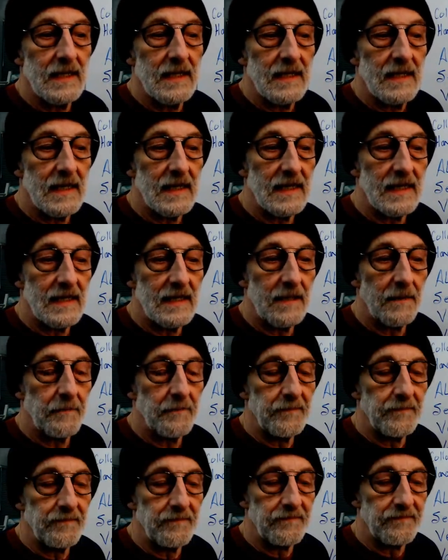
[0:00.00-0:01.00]

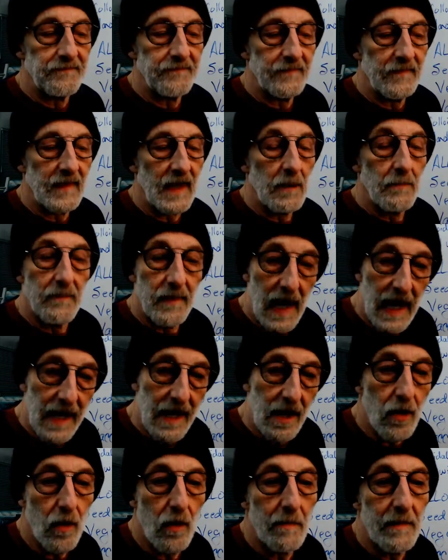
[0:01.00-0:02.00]

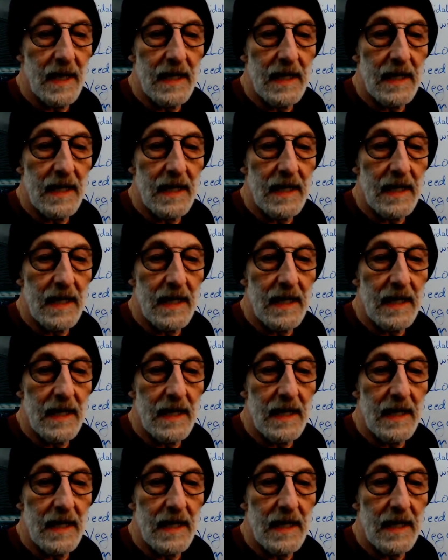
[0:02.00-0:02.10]
biome